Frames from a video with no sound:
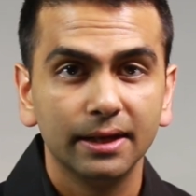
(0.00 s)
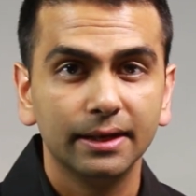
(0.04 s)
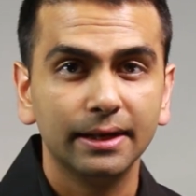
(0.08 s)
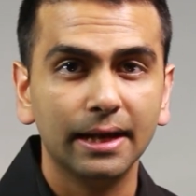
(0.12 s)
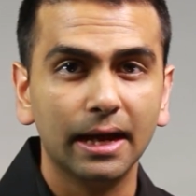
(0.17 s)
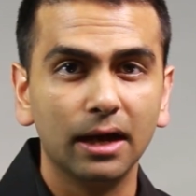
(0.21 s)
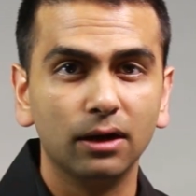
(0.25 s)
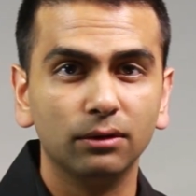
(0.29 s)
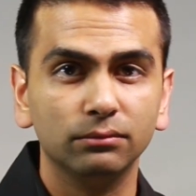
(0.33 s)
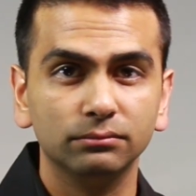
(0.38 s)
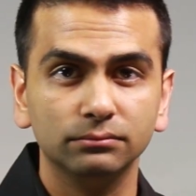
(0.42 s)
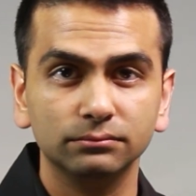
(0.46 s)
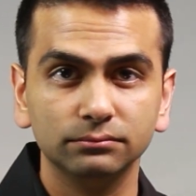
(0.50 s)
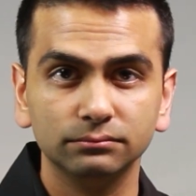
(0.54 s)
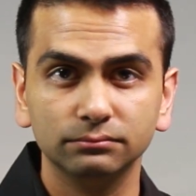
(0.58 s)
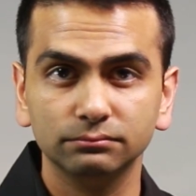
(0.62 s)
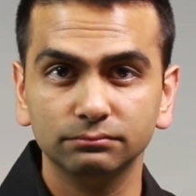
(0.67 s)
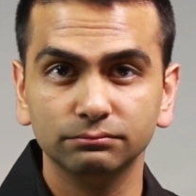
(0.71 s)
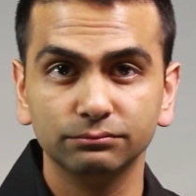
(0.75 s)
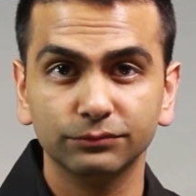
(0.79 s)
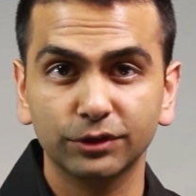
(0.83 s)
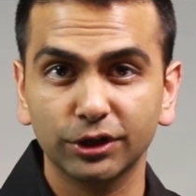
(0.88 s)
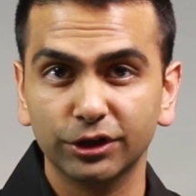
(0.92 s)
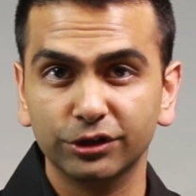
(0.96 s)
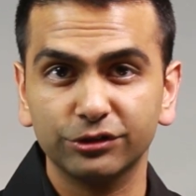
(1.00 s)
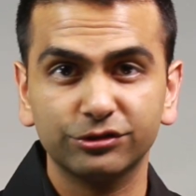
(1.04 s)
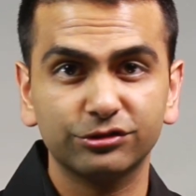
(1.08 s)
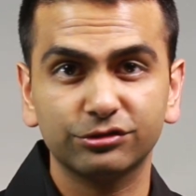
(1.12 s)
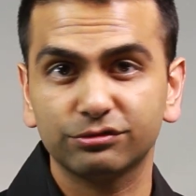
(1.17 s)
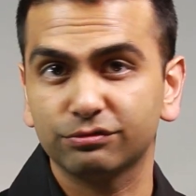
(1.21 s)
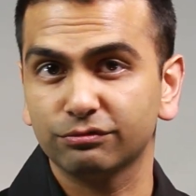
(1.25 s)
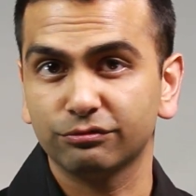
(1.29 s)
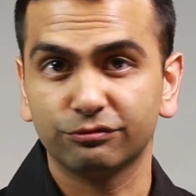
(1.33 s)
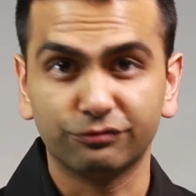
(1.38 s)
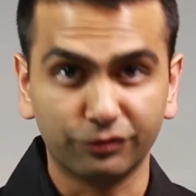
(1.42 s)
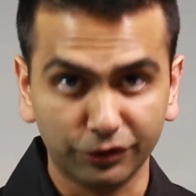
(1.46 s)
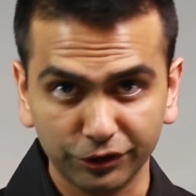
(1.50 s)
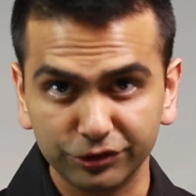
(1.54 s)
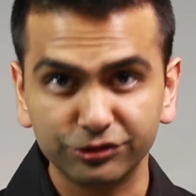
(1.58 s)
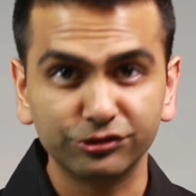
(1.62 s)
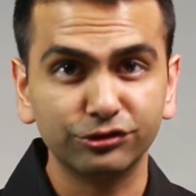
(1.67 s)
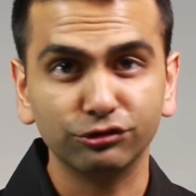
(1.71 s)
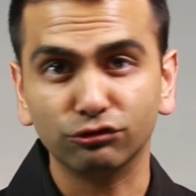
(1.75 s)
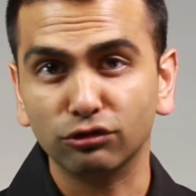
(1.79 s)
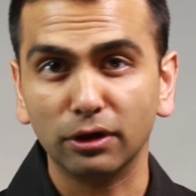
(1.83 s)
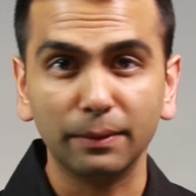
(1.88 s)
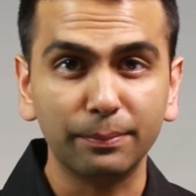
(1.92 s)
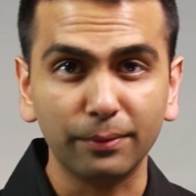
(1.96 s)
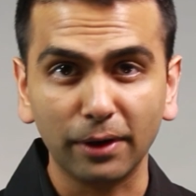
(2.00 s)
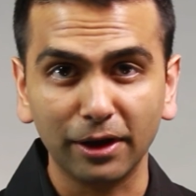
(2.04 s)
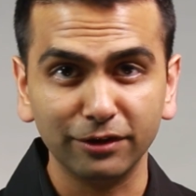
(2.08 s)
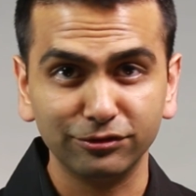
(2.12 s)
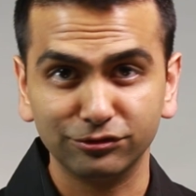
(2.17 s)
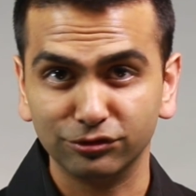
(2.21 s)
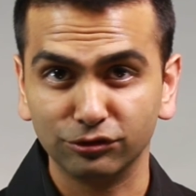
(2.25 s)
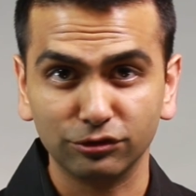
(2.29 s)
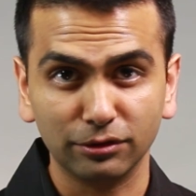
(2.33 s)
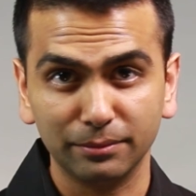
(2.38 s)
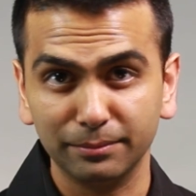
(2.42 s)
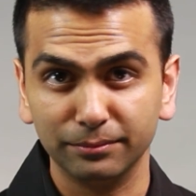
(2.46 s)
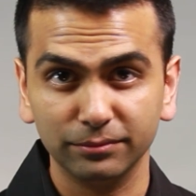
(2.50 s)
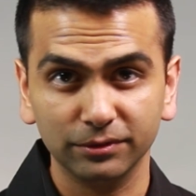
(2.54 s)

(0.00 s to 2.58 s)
Now, there's first-degree price